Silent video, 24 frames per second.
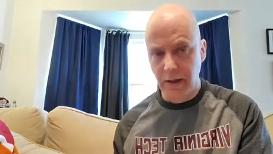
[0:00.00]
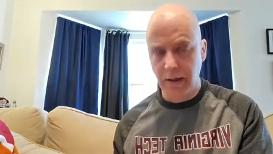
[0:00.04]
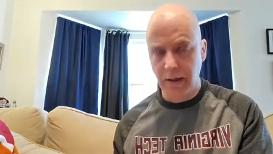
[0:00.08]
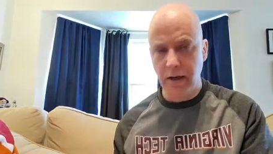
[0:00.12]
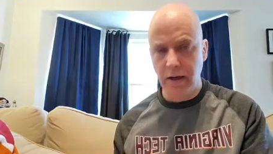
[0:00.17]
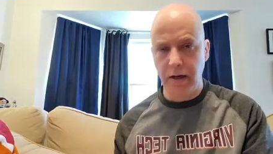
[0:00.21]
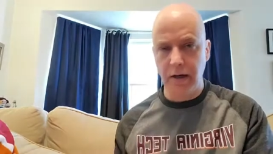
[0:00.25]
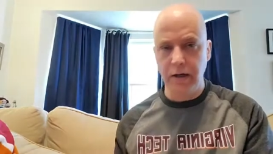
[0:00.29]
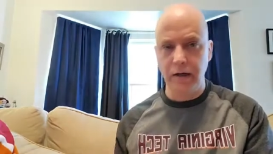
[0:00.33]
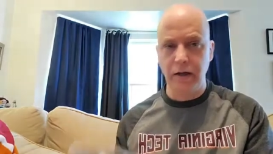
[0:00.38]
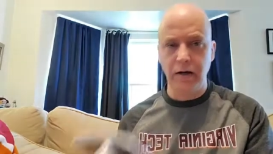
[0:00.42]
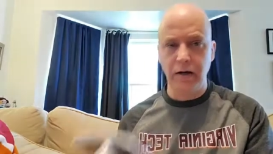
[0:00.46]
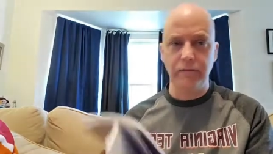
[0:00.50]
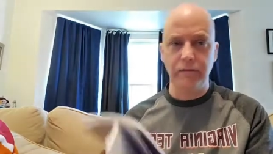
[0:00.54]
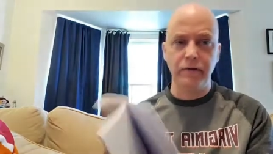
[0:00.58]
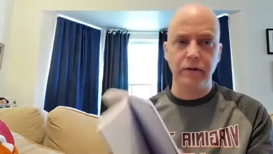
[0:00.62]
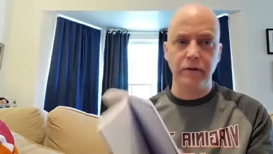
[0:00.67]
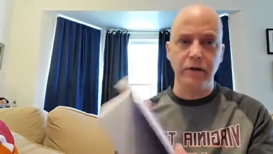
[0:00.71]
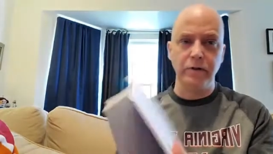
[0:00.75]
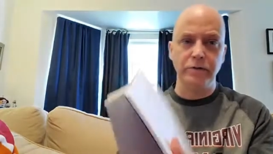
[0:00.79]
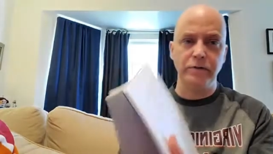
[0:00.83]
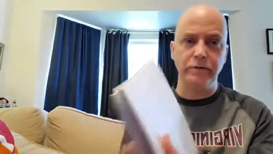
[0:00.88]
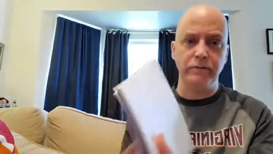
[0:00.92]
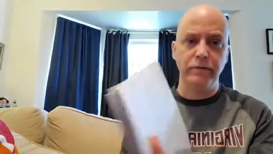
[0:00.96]
And I know for
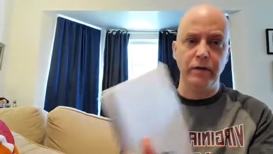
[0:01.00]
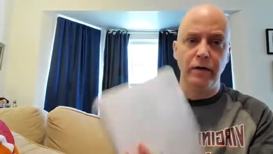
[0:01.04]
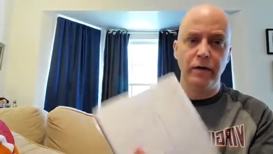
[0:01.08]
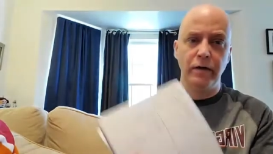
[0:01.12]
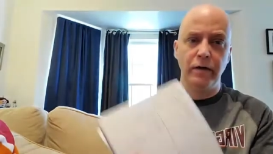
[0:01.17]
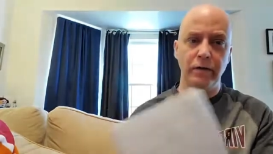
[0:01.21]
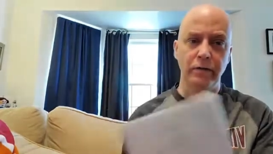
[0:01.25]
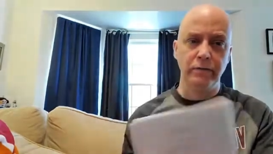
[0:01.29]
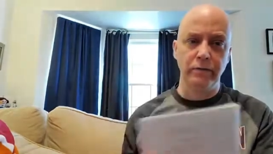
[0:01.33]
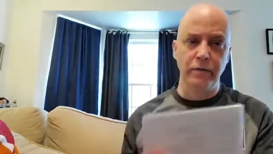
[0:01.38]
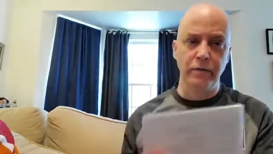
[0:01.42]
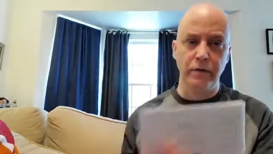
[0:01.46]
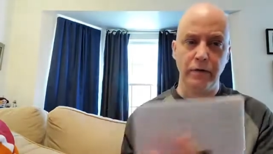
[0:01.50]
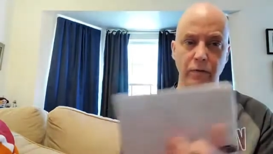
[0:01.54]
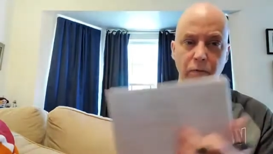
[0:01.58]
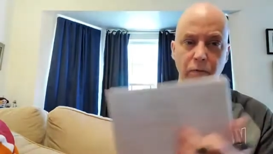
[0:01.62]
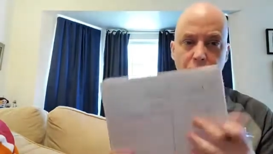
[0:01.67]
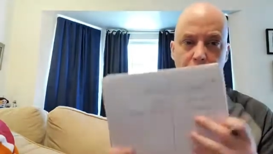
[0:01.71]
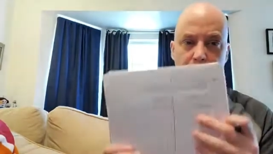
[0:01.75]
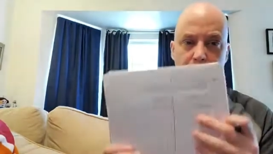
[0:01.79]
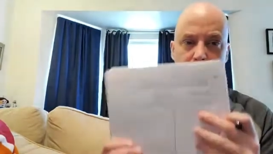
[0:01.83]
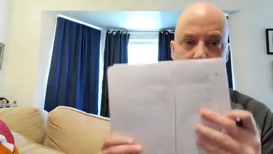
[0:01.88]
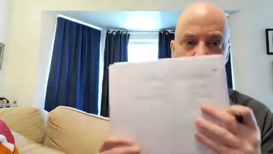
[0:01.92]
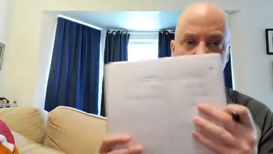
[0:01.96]
those of y'all that are
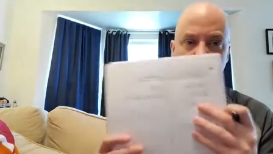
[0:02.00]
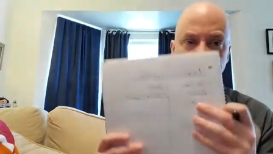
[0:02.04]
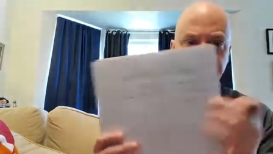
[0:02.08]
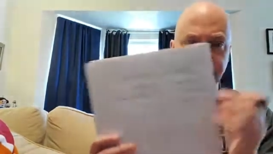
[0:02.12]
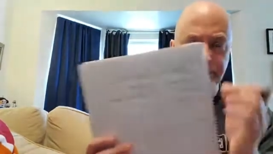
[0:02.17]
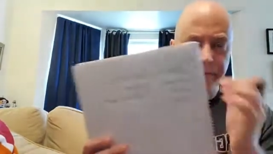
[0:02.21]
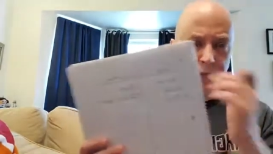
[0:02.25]
watching,